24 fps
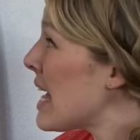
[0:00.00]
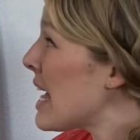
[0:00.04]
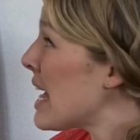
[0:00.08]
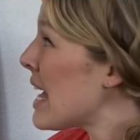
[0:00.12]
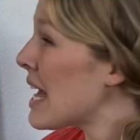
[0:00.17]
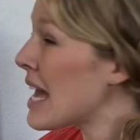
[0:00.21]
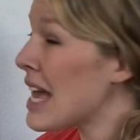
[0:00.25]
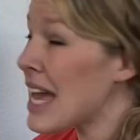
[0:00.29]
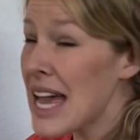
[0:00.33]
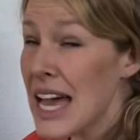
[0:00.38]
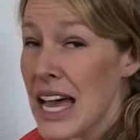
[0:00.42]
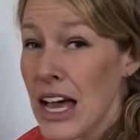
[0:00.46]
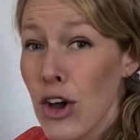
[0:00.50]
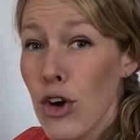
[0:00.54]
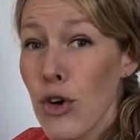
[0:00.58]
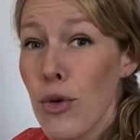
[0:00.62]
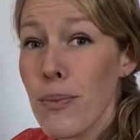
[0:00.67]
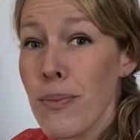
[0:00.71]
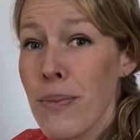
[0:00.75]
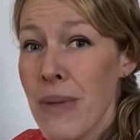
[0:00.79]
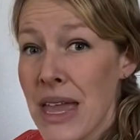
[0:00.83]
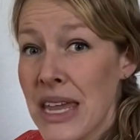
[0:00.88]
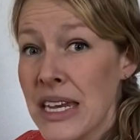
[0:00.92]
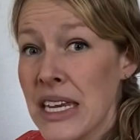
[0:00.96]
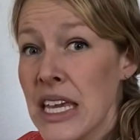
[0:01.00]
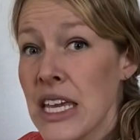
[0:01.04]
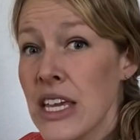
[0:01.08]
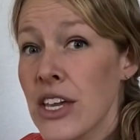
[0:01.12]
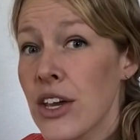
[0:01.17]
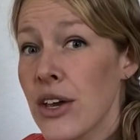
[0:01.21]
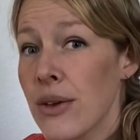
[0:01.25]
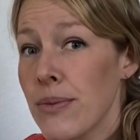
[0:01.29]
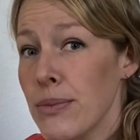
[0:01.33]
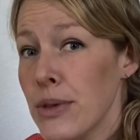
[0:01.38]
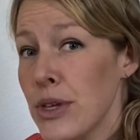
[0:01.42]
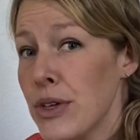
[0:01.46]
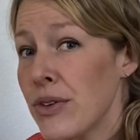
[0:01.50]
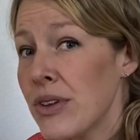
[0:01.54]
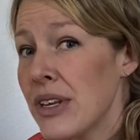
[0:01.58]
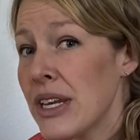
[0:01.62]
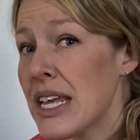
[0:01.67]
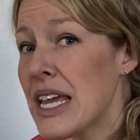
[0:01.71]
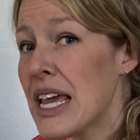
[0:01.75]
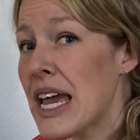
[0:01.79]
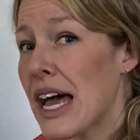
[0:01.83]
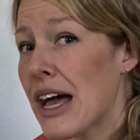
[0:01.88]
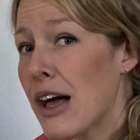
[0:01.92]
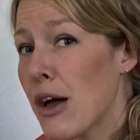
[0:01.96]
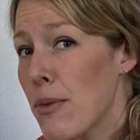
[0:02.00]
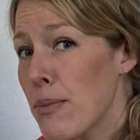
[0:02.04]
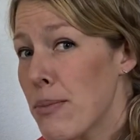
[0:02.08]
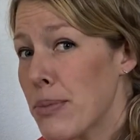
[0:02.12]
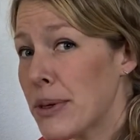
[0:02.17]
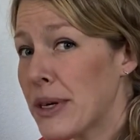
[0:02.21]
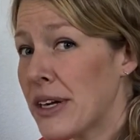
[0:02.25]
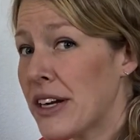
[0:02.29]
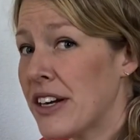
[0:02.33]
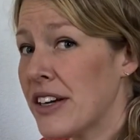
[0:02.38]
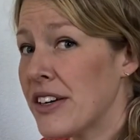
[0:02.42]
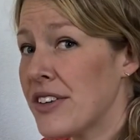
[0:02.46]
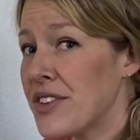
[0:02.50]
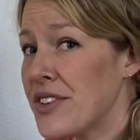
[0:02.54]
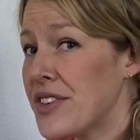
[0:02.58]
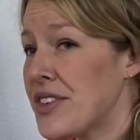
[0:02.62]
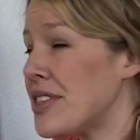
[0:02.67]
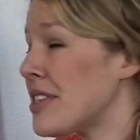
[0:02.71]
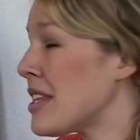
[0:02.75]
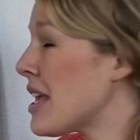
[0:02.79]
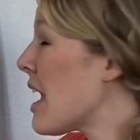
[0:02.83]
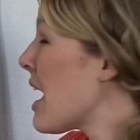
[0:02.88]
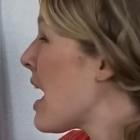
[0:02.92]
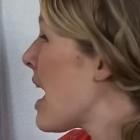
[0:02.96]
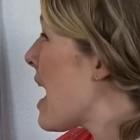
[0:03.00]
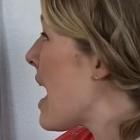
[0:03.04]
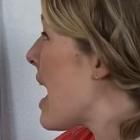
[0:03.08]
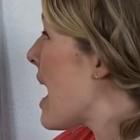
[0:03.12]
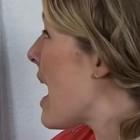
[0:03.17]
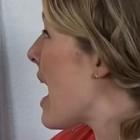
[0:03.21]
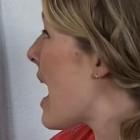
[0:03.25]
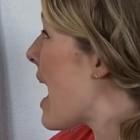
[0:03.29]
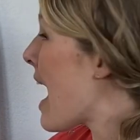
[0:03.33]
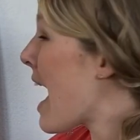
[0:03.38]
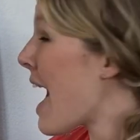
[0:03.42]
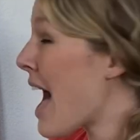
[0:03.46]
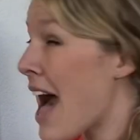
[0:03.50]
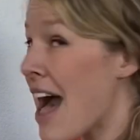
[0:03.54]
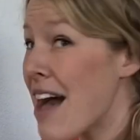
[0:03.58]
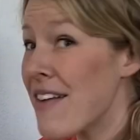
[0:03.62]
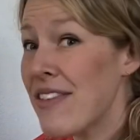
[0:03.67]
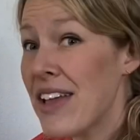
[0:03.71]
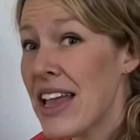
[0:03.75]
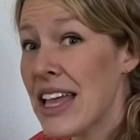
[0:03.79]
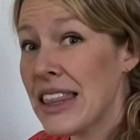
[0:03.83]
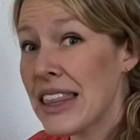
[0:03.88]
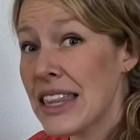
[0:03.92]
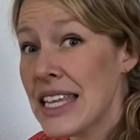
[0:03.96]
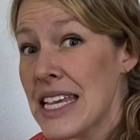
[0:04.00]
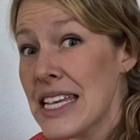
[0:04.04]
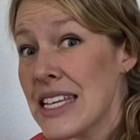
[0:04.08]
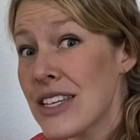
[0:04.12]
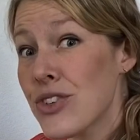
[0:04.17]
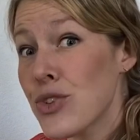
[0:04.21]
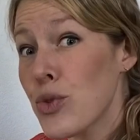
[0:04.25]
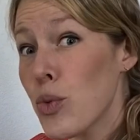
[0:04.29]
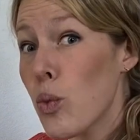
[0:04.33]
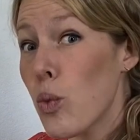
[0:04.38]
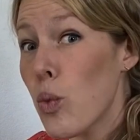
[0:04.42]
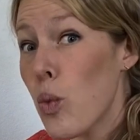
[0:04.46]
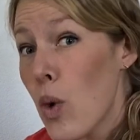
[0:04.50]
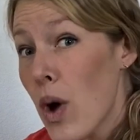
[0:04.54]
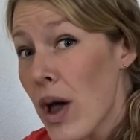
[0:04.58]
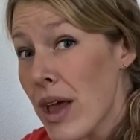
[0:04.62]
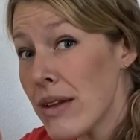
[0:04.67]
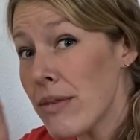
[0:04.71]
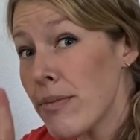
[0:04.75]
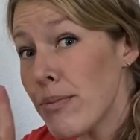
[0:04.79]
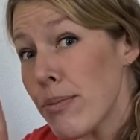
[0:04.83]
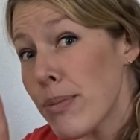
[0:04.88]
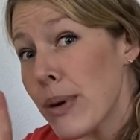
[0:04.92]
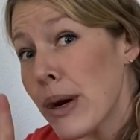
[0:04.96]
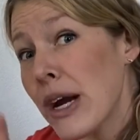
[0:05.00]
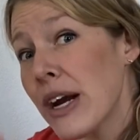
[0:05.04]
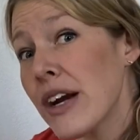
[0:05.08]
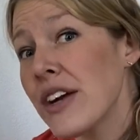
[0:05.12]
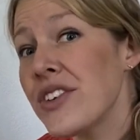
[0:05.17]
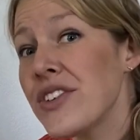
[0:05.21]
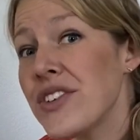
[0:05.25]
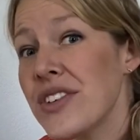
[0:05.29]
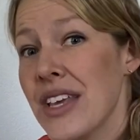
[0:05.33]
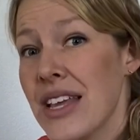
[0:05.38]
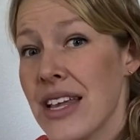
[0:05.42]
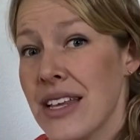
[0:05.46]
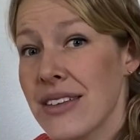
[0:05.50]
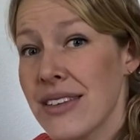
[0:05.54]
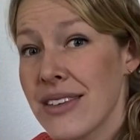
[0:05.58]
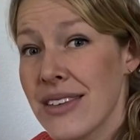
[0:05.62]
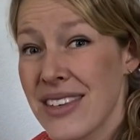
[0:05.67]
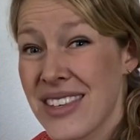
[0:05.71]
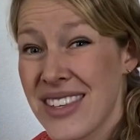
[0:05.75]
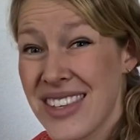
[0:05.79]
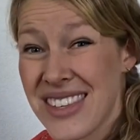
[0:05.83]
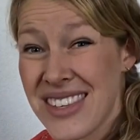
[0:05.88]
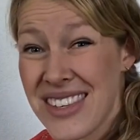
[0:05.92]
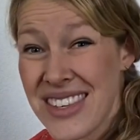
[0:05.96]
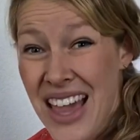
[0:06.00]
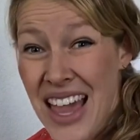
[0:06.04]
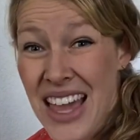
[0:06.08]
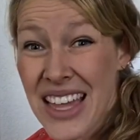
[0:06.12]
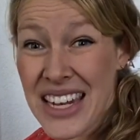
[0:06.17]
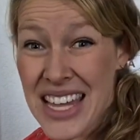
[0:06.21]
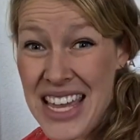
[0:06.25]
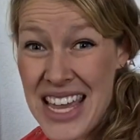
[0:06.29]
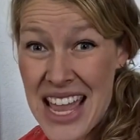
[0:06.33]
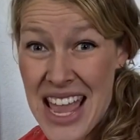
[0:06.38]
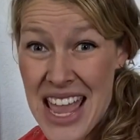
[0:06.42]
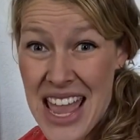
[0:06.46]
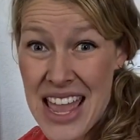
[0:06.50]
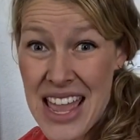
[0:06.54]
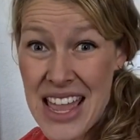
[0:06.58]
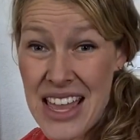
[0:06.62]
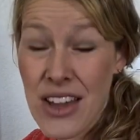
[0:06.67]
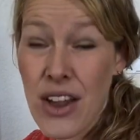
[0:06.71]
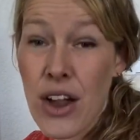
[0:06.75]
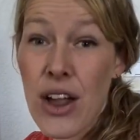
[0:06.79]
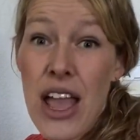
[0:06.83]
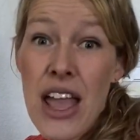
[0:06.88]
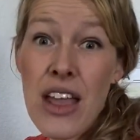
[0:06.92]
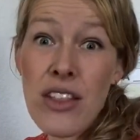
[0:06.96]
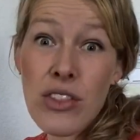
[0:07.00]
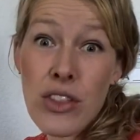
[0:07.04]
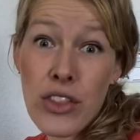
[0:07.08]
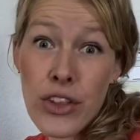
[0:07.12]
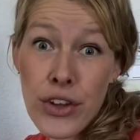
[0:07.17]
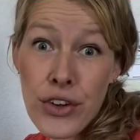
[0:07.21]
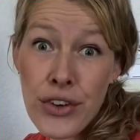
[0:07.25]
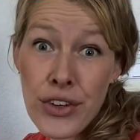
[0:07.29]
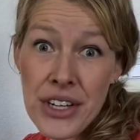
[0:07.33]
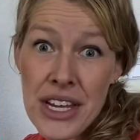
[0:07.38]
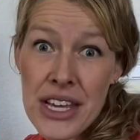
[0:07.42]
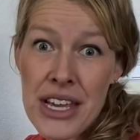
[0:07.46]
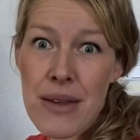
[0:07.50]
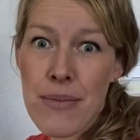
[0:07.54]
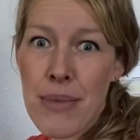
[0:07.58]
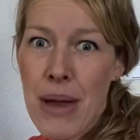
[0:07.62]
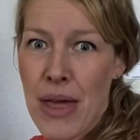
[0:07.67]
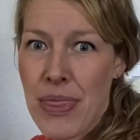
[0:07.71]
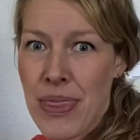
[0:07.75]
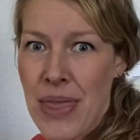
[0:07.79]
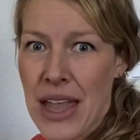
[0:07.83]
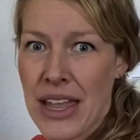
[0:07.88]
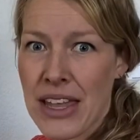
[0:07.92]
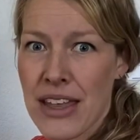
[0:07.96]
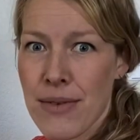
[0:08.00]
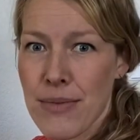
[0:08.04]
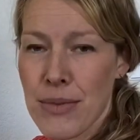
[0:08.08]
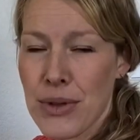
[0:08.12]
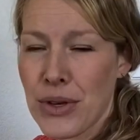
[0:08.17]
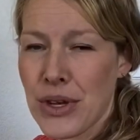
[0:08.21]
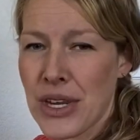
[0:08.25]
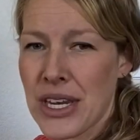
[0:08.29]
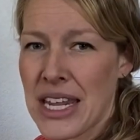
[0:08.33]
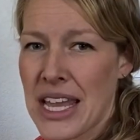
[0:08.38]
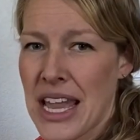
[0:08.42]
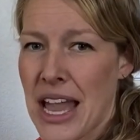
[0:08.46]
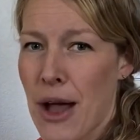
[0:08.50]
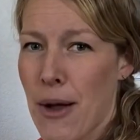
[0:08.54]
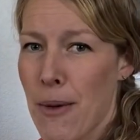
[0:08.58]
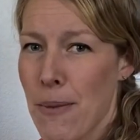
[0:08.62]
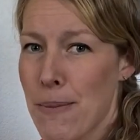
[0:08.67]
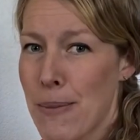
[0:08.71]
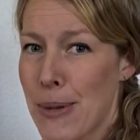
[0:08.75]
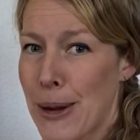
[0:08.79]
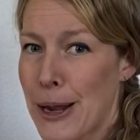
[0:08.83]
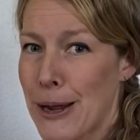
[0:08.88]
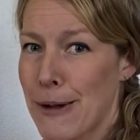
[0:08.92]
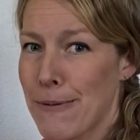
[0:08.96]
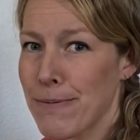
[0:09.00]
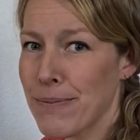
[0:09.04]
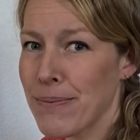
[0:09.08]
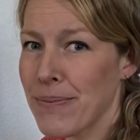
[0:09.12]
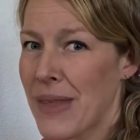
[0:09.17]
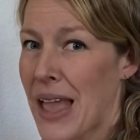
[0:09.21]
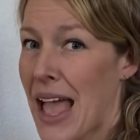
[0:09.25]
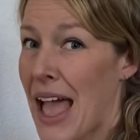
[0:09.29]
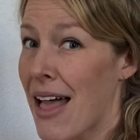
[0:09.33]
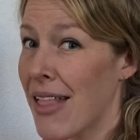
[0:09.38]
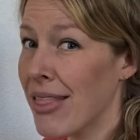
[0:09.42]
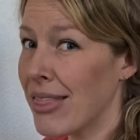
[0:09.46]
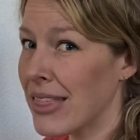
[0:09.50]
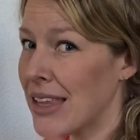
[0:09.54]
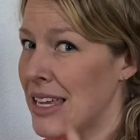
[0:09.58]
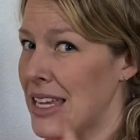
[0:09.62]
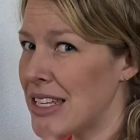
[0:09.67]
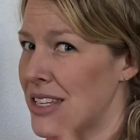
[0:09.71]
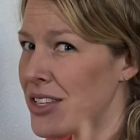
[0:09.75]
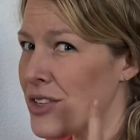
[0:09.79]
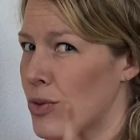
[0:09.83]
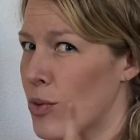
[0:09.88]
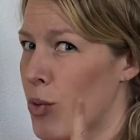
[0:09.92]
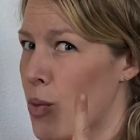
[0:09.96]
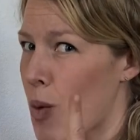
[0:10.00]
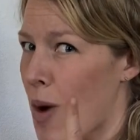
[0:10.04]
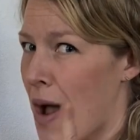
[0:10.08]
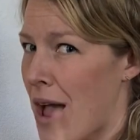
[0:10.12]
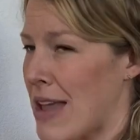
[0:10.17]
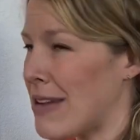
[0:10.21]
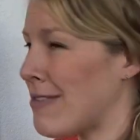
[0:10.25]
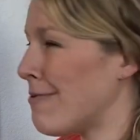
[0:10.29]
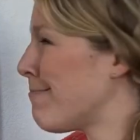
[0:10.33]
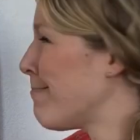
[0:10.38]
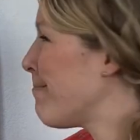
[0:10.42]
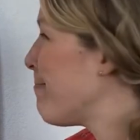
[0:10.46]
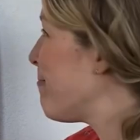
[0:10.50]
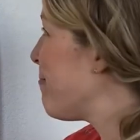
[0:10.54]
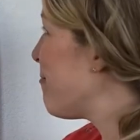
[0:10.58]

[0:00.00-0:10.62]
How many community helpers have at least one person studying and learning about that community helper? At least one.